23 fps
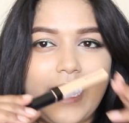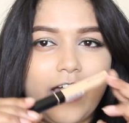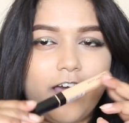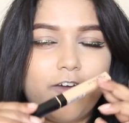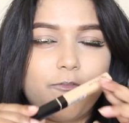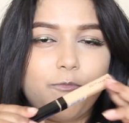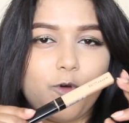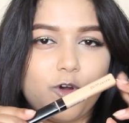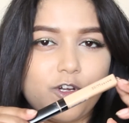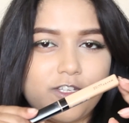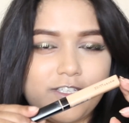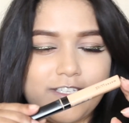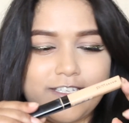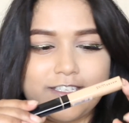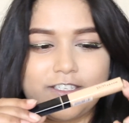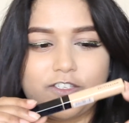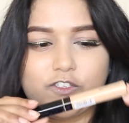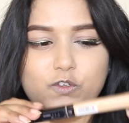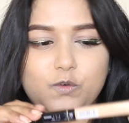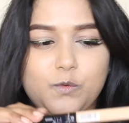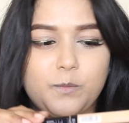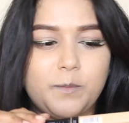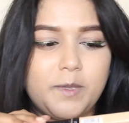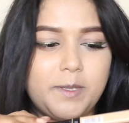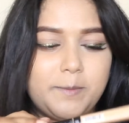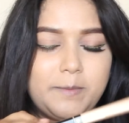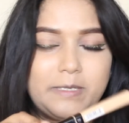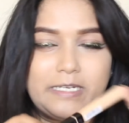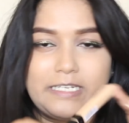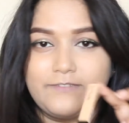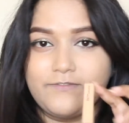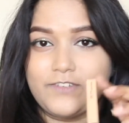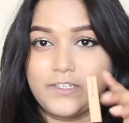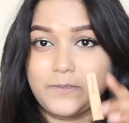I've bought this new
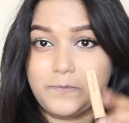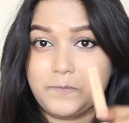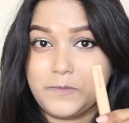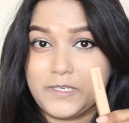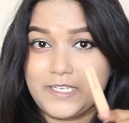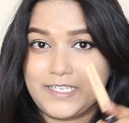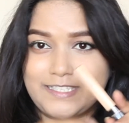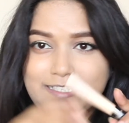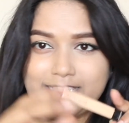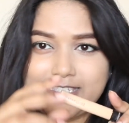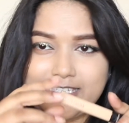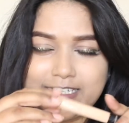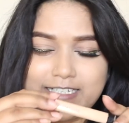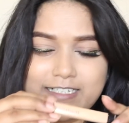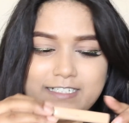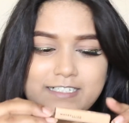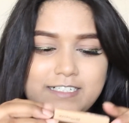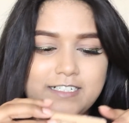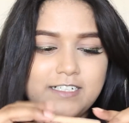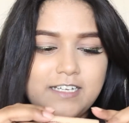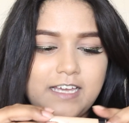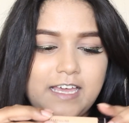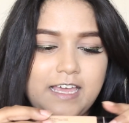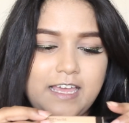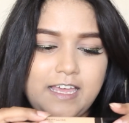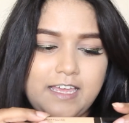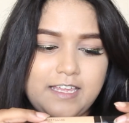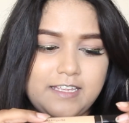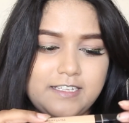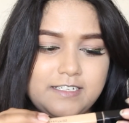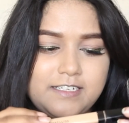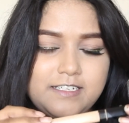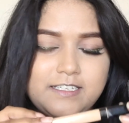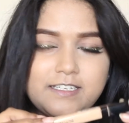Maybelline Fit Me concealer
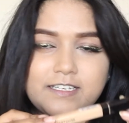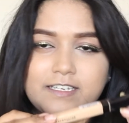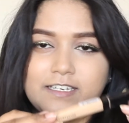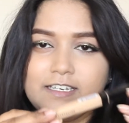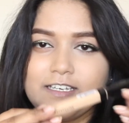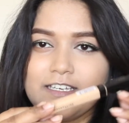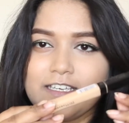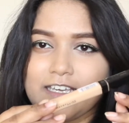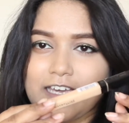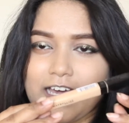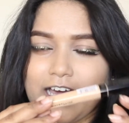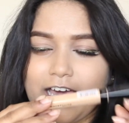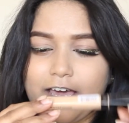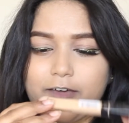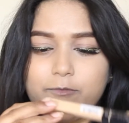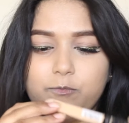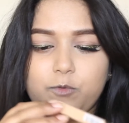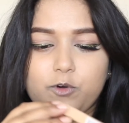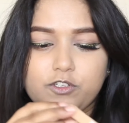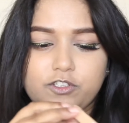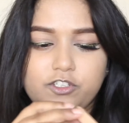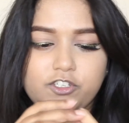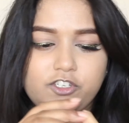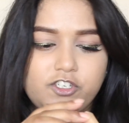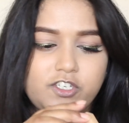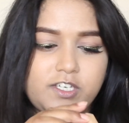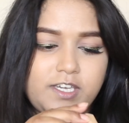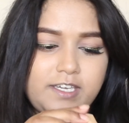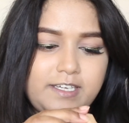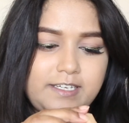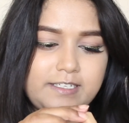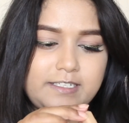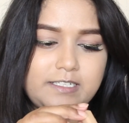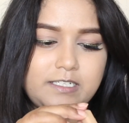and I've bought the
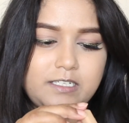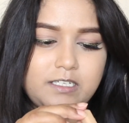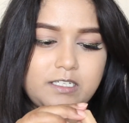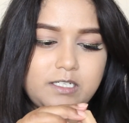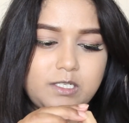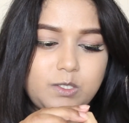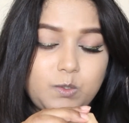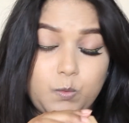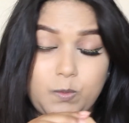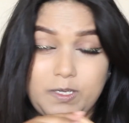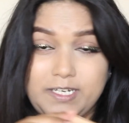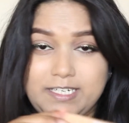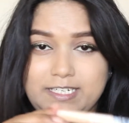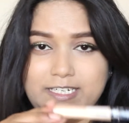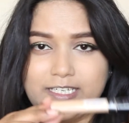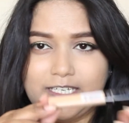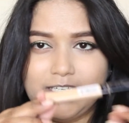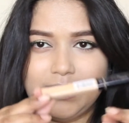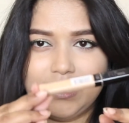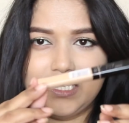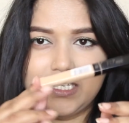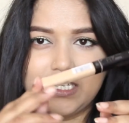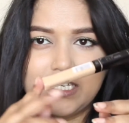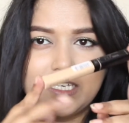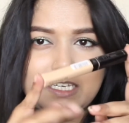shade 20.